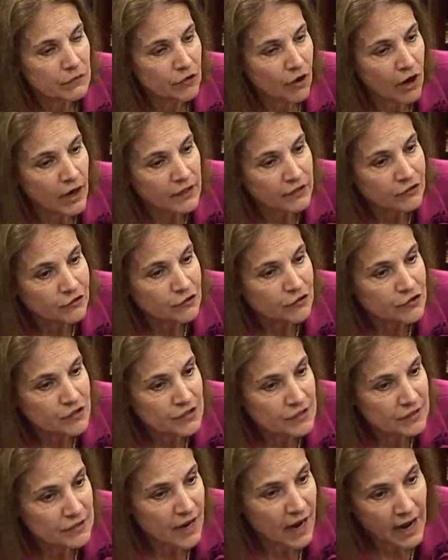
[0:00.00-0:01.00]
doctors,
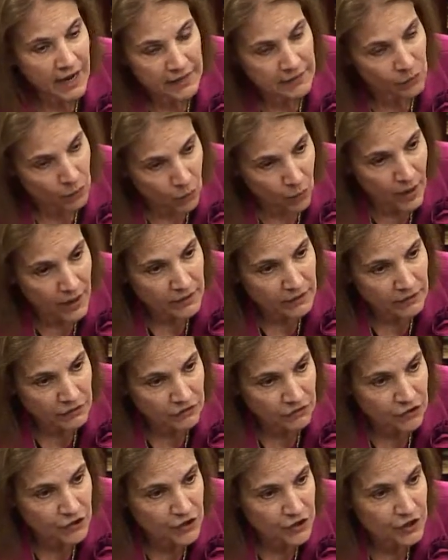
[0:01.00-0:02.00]
one
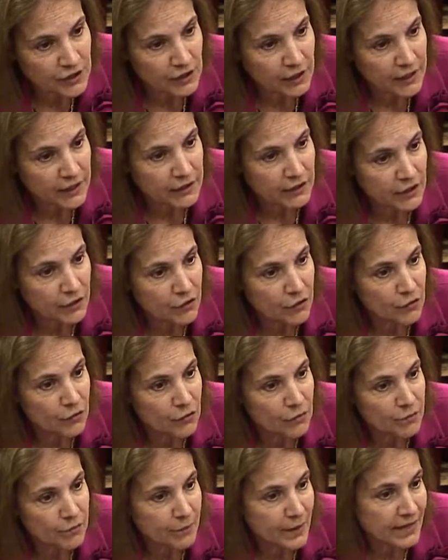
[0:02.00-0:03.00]
surgeon I
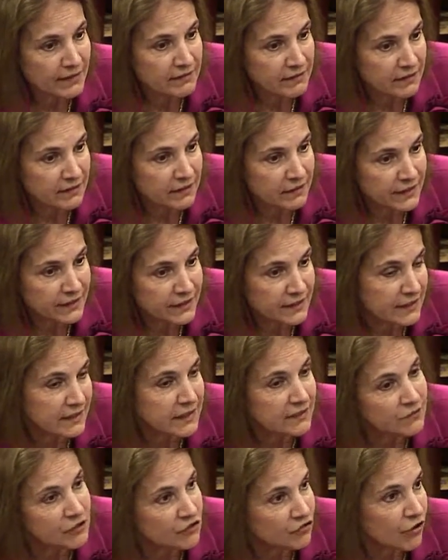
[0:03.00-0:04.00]
know basically
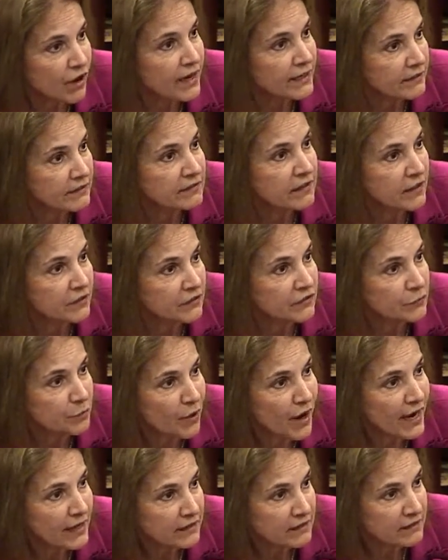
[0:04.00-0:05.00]
didn't even try to sell his
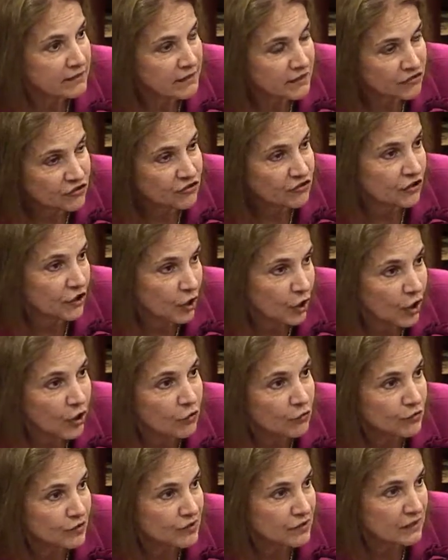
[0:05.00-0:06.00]
practice. He just
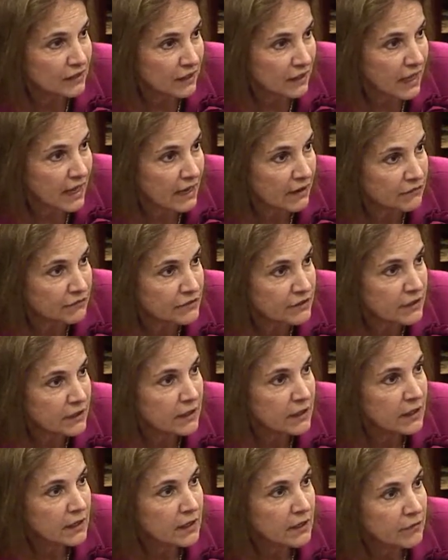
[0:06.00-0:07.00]
closed and left.
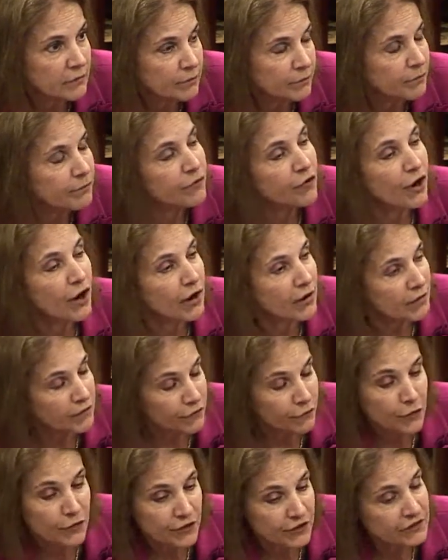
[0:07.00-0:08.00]

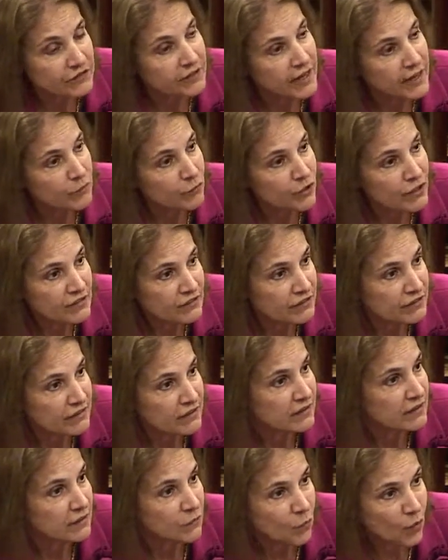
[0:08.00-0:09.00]
For the same reasons.
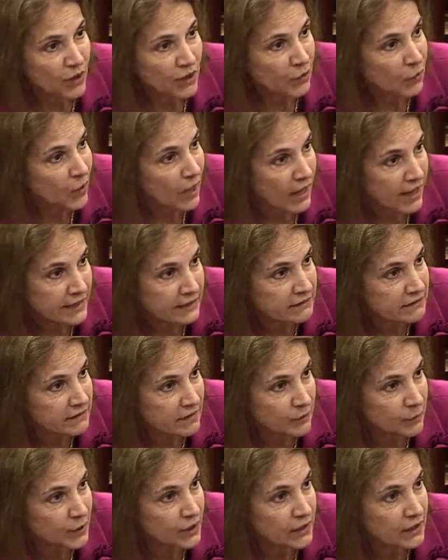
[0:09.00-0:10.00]
He didn't want to lie to
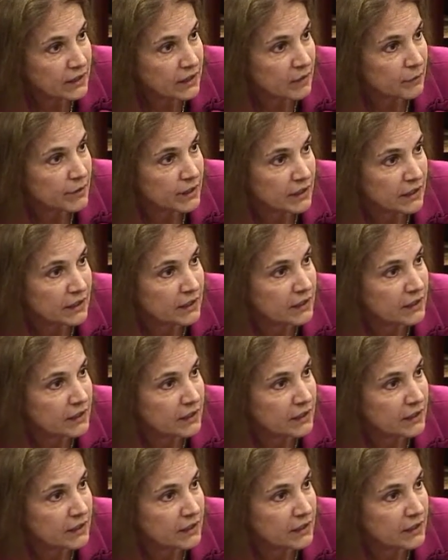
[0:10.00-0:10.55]
somebody coming